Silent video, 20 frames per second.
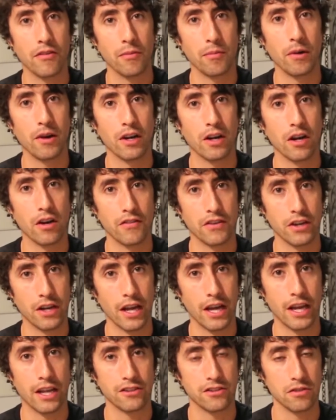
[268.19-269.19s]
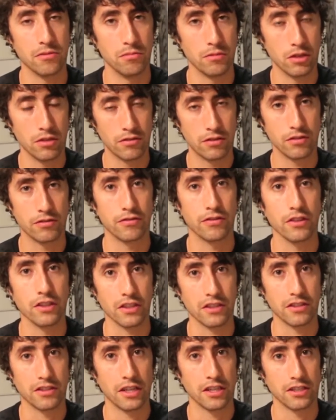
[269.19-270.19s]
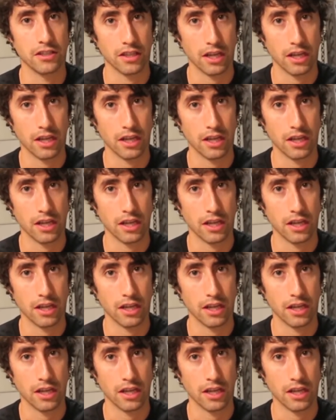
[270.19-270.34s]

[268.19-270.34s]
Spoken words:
the bar over your head, as you move to full extension,